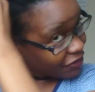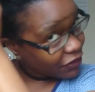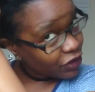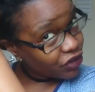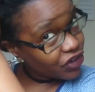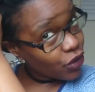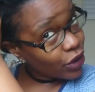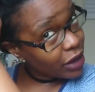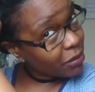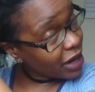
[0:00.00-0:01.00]
if you
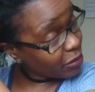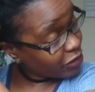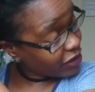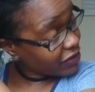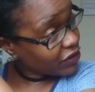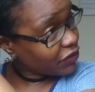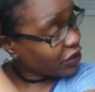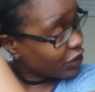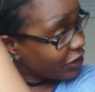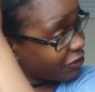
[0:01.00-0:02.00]
saw in my previous
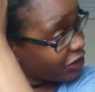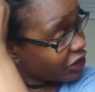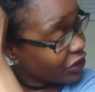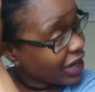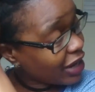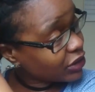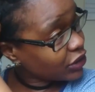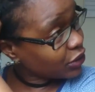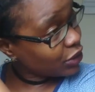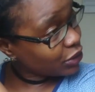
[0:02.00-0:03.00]
video on how
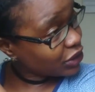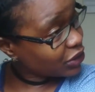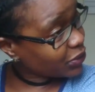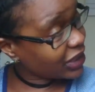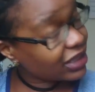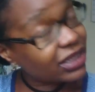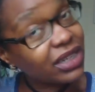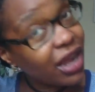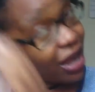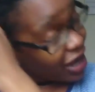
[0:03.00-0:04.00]
to loose twists,